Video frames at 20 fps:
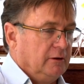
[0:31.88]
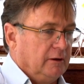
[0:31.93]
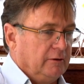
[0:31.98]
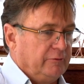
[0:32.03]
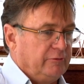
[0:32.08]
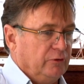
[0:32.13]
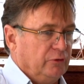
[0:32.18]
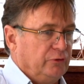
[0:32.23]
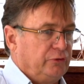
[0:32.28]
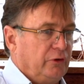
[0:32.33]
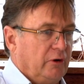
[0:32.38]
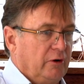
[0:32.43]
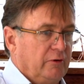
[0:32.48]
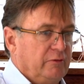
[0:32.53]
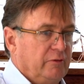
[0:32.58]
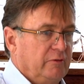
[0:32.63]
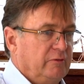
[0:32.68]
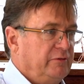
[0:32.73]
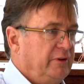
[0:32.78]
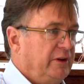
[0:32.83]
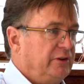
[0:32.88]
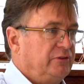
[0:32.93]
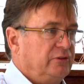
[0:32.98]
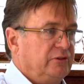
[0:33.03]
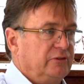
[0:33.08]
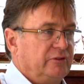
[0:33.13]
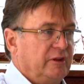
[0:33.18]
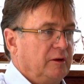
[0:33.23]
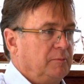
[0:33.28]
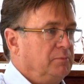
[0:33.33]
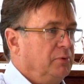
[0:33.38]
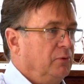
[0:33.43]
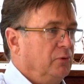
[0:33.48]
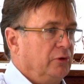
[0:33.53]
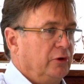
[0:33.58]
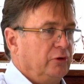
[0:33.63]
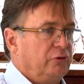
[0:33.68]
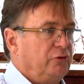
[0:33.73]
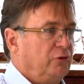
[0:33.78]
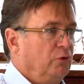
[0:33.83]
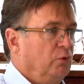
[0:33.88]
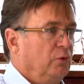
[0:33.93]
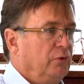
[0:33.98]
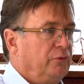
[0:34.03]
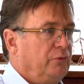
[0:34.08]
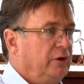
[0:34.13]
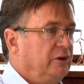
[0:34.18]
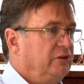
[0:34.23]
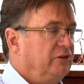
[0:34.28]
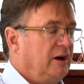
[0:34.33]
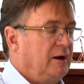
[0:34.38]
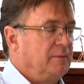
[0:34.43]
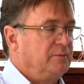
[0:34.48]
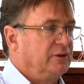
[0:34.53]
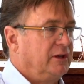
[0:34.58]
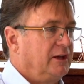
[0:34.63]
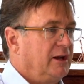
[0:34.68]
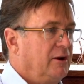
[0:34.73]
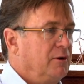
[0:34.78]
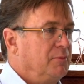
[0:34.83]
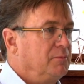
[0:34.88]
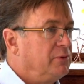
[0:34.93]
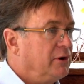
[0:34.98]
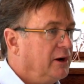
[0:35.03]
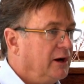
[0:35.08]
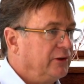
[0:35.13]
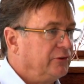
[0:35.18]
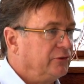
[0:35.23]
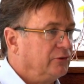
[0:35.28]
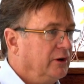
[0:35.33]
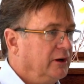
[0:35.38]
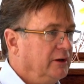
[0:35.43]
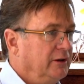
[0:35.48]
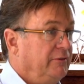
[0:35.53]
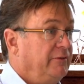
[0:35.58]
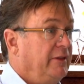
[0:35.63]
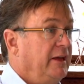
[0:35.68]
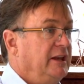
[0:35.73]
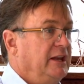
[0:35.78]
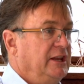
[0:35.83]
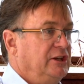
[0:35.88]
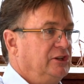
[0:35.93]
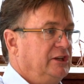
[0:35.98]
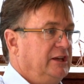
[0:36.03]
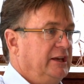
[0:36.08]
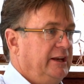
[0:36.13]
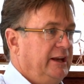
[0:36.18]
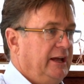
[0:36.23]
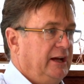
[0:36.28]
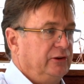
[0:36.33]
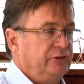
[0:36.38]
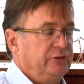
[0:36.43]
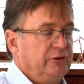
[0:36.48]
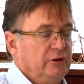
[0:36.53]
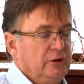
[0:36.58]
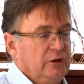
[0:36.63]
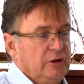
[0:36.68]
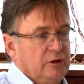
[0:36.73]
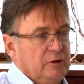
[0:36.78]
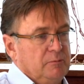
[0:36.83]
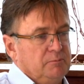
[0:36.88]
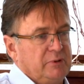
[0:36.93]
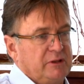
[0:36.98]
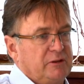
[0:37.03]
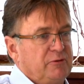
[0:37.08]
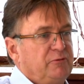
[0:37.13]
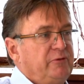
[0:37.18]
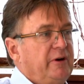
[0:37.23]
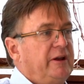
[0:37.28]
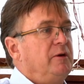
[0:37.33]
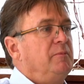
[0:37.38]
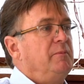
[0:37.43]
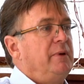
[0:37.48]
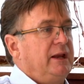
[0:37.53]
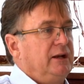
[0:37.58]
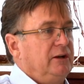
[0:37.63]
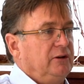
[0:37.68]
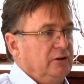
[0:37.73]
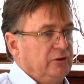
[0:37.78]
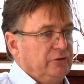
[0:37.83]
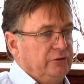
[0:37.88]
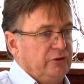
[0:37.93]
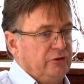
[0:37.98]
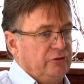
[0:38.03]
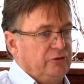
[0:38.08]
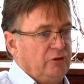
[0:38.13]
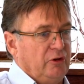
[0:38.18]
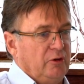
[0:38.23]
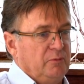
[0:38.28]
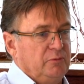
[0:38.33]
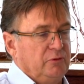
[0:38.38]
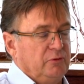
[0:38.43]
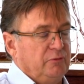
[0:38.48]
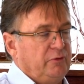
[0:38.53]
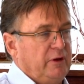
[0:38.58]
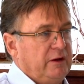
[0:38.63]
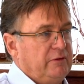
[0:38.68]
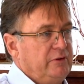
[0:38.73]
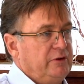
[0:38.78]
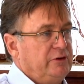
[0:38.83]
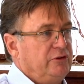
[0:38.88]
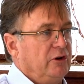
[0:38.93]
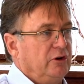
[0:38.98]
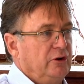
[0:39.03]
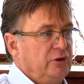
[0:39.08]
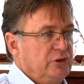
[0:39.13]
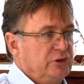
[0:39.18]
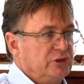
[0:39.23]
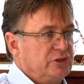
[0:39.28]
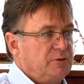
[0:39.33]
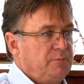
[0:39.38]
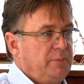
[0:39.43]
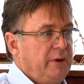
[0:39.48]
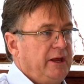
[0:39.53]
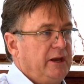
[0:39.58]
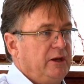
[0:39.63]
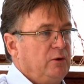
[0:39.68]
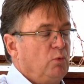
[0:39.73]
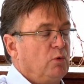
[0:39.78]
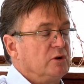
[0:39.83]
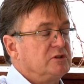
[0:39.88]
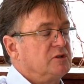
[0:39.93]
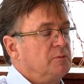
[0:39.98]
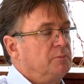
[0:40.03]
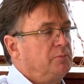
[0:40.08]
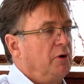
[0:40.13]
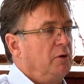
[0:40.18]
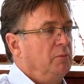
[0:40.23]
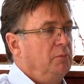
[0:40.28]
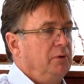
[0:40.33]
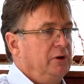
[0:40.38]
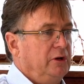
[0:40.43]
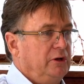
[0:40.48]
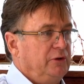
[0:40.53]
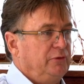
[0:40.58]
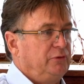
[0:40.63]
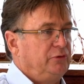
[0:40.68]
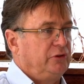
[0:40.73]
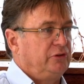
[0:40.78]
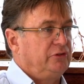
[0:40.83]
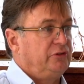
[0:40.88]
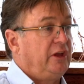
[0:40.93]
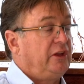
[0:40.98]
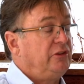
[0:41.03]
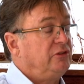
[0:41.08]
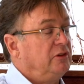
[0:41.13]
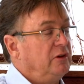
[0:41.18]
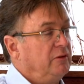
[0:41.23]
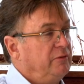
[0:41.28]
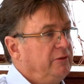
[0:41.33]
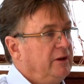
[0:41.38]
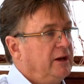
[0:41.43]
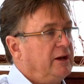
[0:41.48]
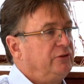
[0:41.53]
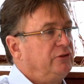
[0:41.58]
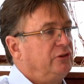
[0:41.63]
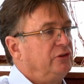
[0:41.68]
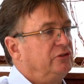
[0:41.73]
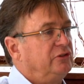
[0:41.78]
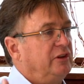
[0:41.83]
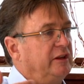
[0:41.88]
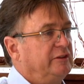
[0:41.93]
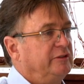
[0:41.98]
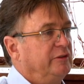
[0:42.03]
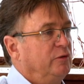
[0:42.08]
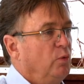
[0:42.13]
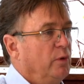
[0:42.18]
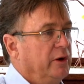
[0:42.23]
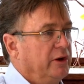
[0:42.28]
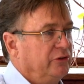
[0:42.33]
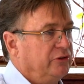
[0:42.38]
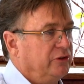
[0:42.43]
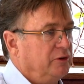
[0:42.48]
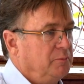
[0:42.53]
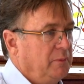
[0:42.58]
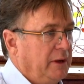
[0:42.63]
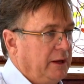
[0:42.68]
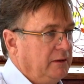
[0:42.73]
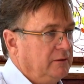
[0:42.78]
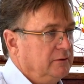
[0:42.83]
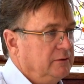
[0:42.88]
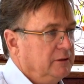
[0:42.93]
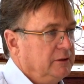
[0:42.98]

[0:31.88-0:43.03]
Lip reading: I feel sorry for investors that bought at 2 or 3 times the current price, right? If they need to get out. But the fundamentals in terms of every dollar you spend, what's the probability of success? And if you are successful, what does it mean?